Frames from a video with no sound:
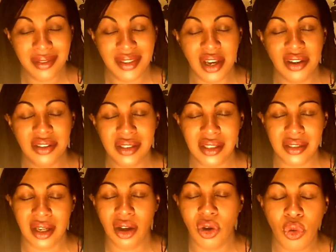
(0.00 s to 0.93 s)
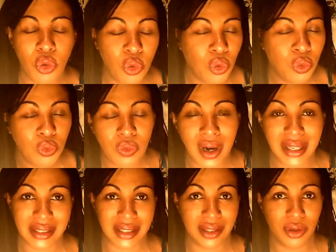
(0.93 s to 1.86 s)
The answers are
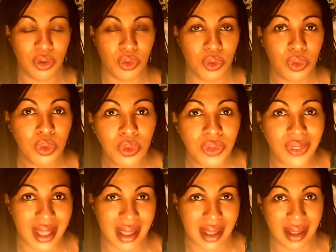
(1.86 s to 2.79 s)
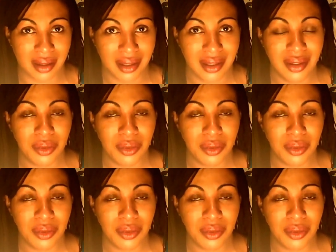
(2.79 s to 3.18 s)
already all there.